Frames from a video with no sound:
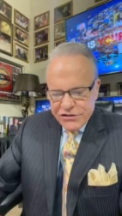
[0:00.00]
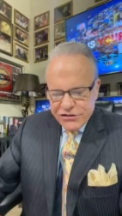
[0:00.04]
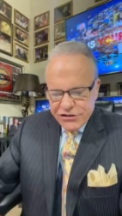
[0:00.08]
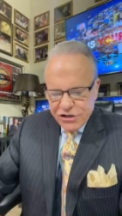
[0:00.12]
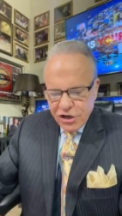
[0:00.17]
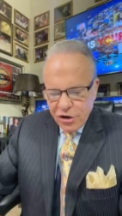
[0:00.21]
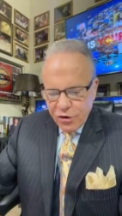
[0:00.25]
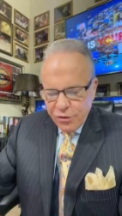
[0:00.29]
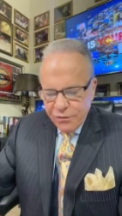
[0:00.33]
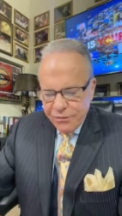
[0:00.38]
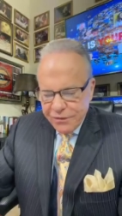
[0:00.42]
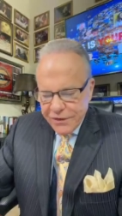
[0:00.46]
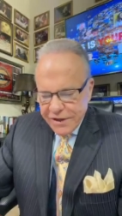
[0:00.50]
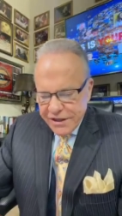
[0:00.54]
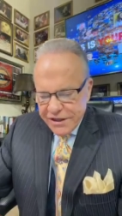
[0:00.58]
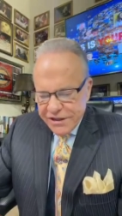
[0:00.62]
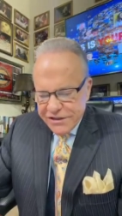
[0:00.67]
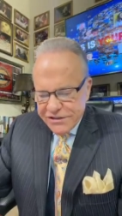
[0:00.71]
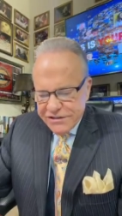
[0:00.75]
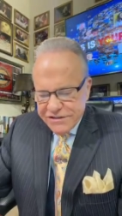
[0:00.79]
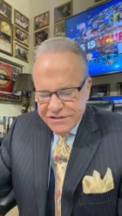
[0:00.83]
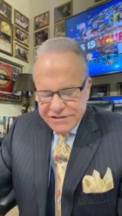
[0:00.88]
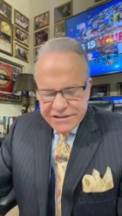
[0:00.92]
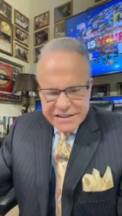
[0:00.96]
so
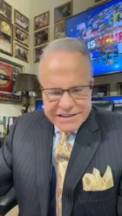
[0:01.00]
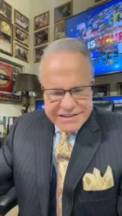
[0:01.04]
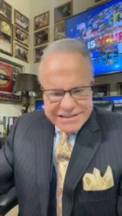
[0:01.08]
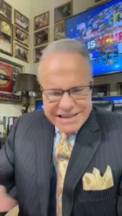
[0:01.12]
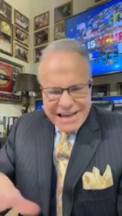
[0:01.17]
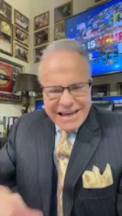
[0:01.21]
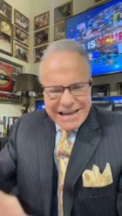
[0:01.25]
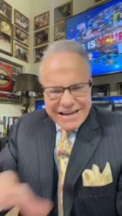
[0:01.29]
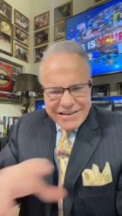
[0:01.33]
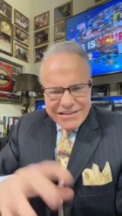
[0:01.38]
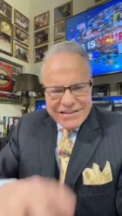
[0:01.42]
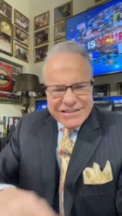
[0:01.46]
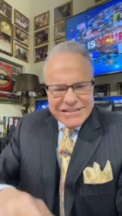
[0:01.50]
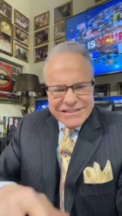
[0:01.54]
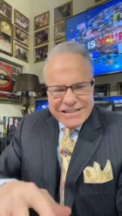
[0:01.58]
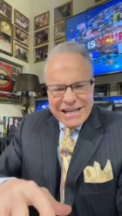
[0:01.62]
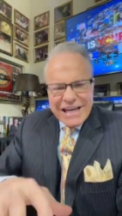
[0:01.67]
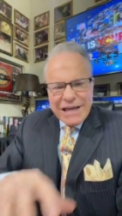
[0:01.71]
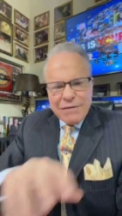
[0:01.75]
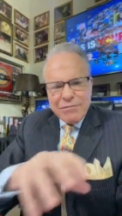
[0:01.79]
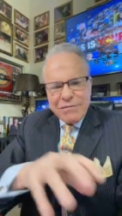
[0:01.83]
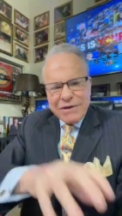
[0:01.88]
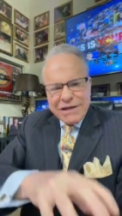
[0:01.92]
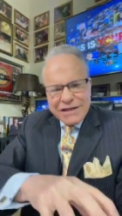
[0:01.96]
it's it's kind of the
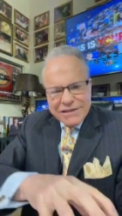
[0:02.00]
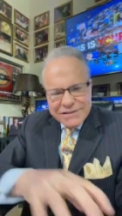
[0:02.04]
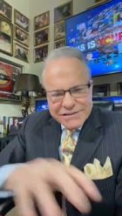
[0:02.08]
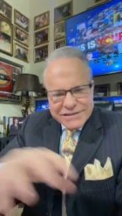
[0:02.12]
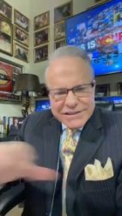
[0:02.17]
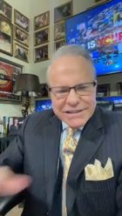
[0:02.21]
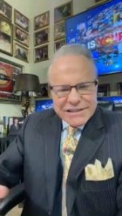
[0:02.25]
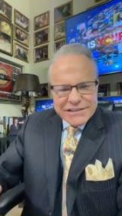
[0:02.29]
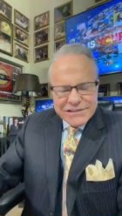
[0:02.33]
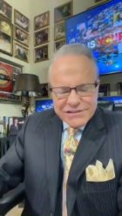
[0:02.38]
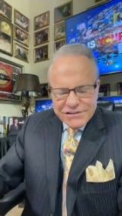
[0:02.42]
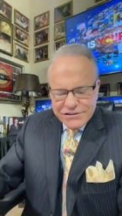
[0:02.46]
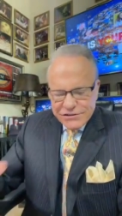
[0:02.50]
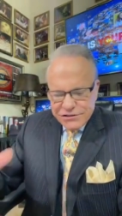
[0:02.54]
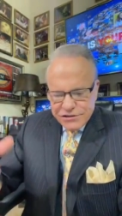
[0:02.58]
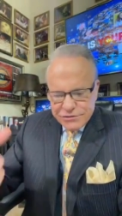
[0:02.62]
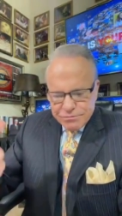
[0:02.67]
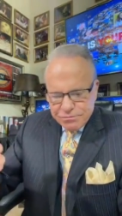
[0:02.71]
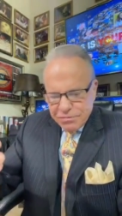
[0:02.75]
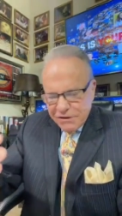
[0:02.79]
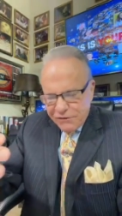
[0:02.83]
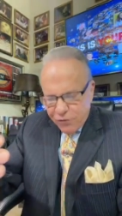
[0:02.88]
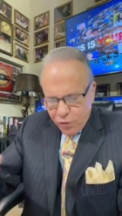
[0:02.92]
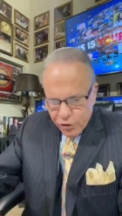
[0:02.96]
same, but it's it
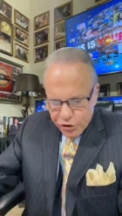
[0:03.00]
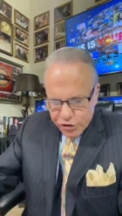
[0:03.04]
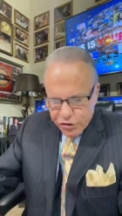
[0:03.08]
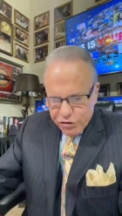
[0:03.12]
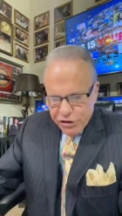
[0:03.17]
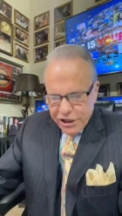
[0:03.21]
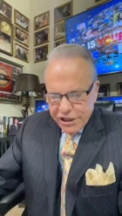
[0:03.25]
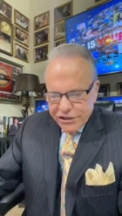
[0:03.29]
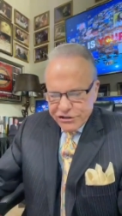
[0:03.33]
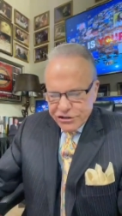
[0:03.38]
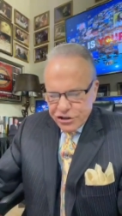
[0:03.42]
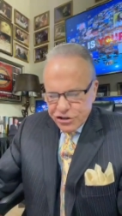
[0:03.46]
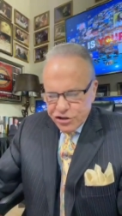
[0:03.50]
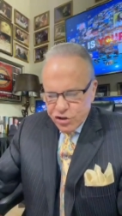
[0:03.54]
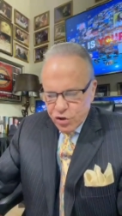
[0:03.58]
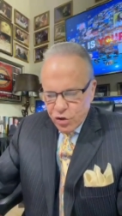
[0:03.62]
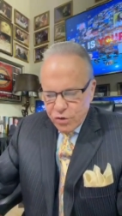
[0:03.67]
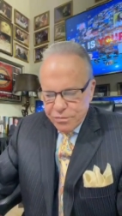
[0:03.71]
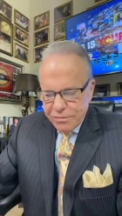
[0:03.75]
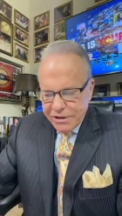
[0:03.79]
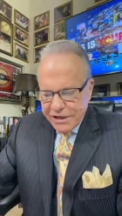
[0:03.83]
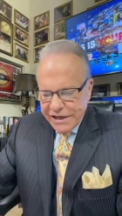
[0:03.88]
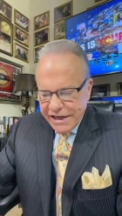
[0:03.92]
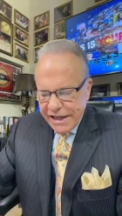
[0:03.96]
before you get to
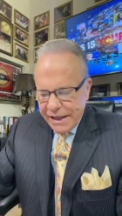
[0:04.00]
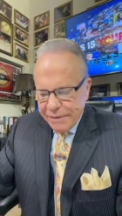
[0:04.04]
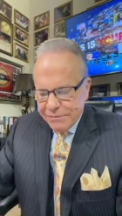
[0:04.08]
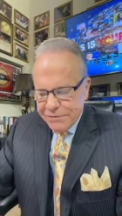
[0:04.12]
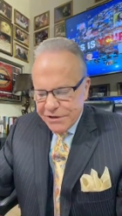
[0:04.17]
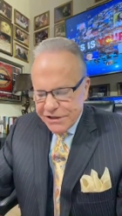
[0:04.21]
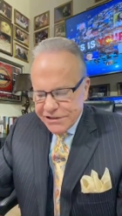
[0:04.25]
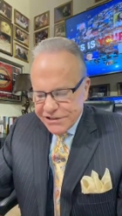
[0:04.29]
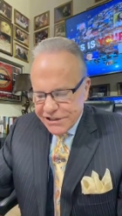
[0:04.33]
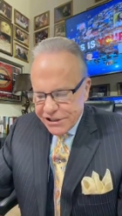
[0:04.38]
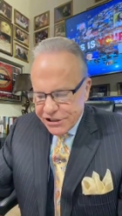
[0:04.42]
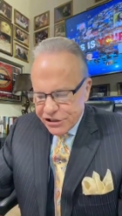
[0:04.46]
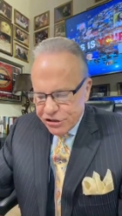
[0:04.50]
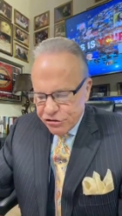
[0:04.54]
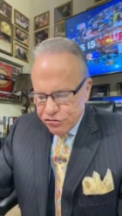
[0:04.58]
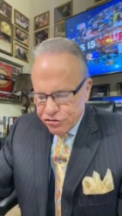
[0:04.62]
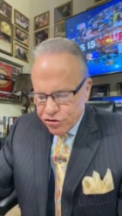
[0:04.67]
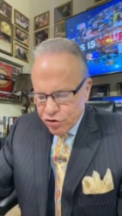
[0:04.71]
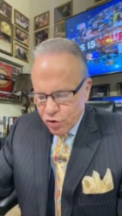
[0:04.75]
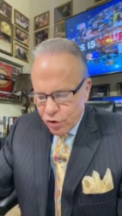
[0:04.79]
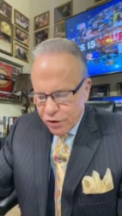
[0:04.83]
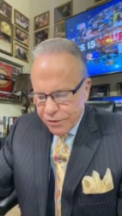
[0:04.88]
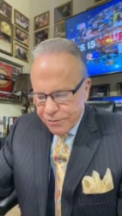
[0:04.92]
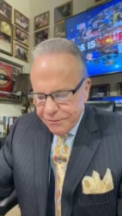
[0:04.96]
Jordan, but it empties into
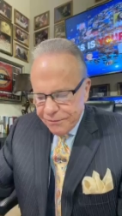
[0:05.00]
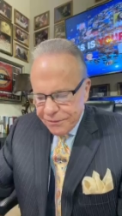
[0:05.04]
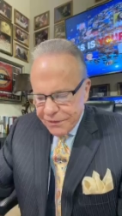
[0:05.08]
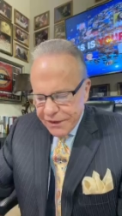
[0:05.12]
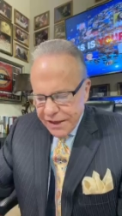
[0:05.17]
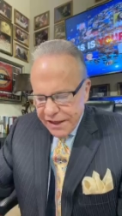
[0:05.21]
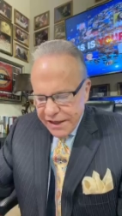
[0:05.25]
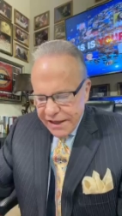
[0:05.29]
Jordan.